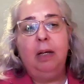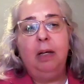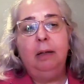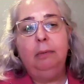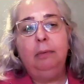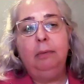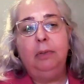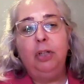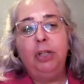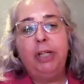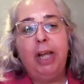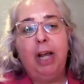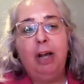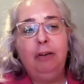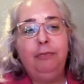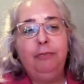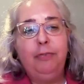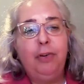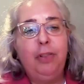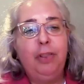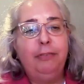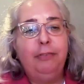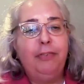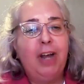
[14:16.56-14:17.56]
look
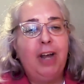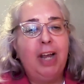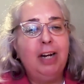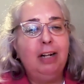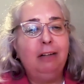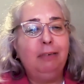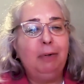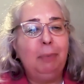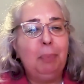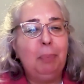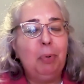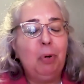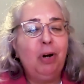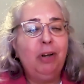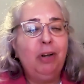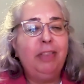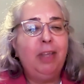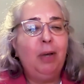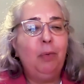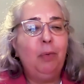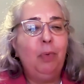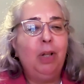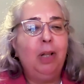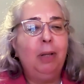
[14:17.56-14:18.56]
out for the final report
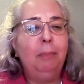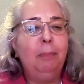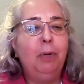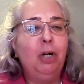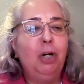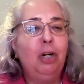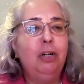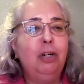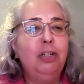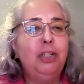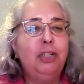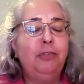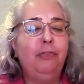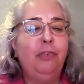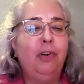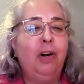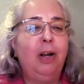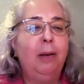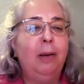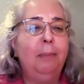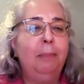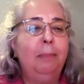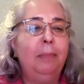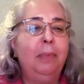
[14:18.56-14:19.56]
that will emerge
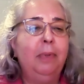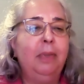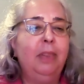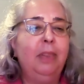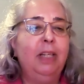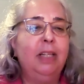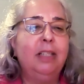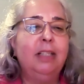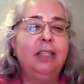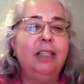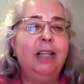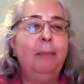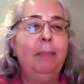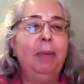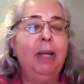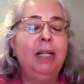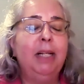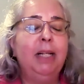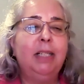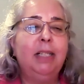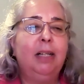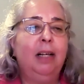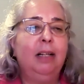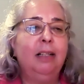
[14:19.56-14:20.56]
from this
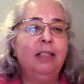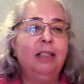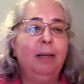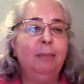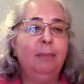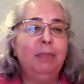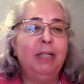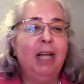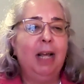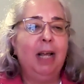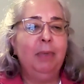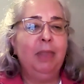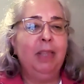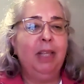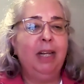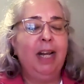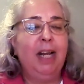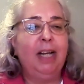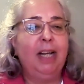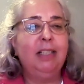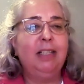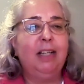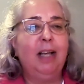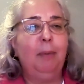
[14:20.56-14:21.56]
summit sometime in the
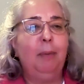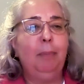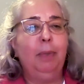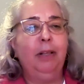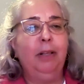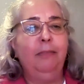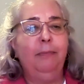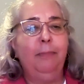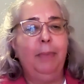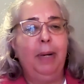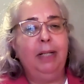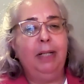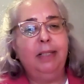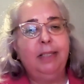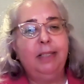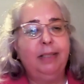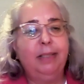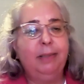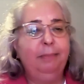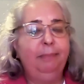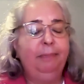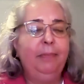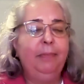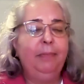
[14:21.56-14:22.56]
next couple of
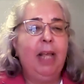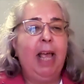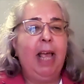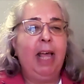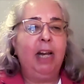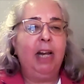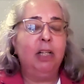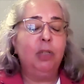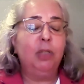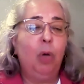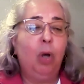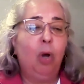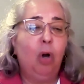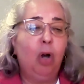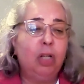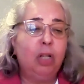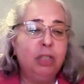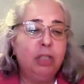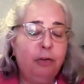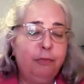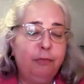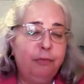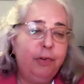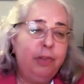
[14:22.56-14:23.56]
months. And as
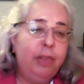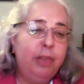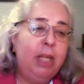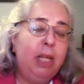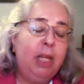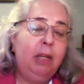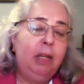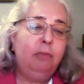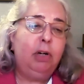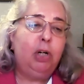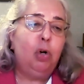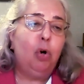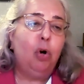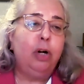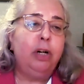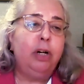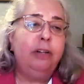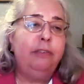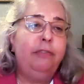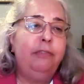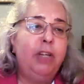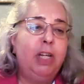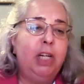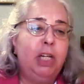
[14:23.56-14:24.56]
also for the
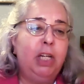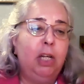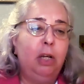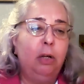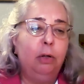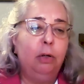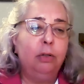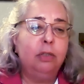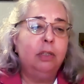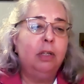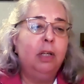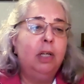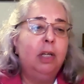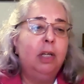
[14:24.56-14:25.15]
recorded videos,